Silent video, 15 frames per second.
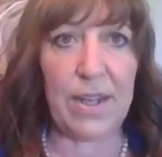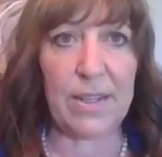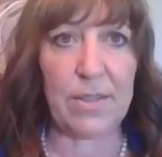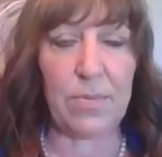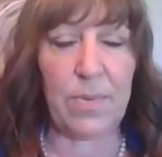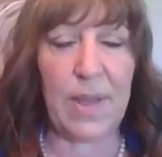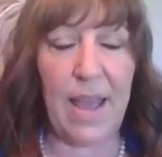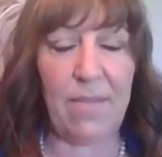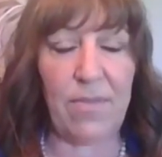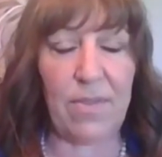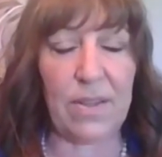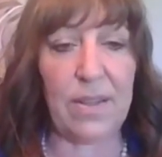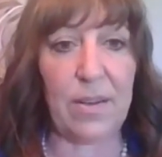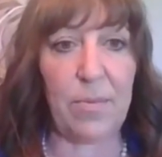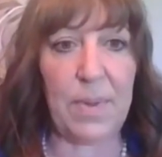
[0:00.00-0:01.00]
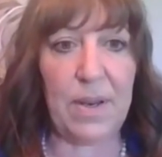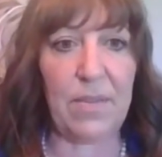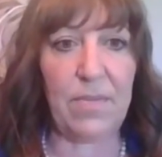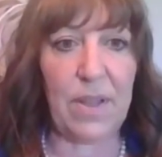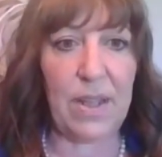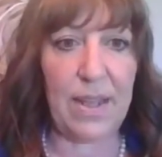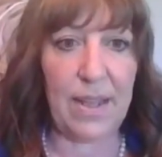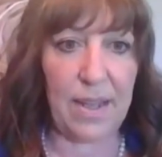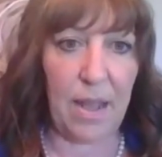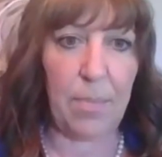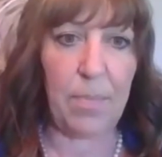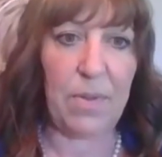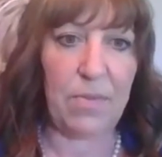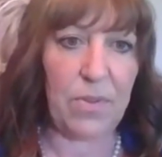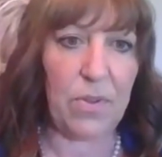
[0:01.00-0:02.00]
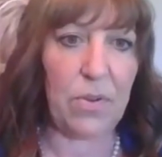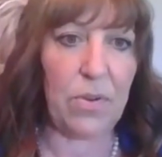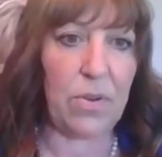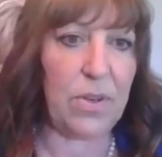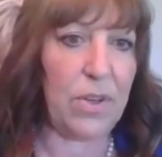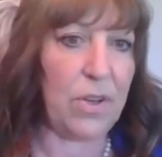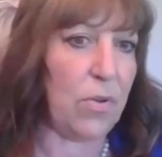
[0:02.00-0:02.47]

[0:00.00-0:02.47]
because we have a little bit of a hiccup if you're,